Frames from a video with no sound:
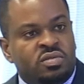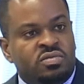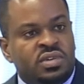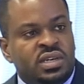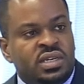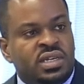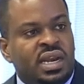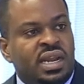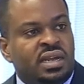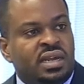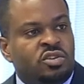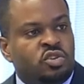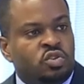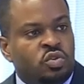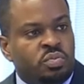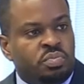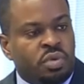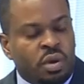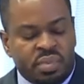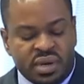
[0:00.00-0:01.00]
of
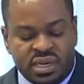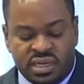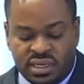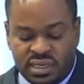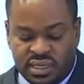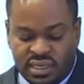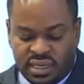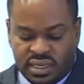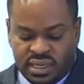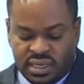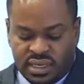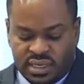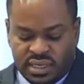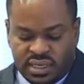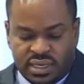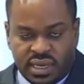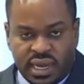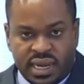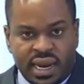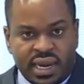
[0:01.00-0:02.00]
intellectual property
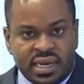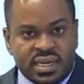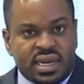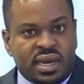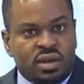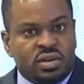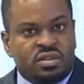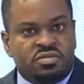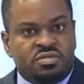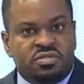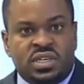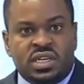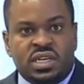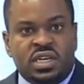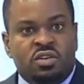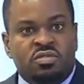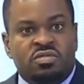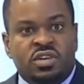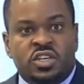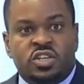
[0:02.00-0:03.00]
and anti-counterfeiting
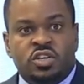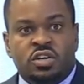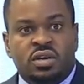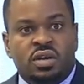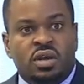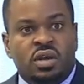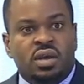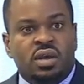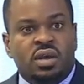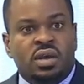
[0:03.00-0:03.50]
innovation.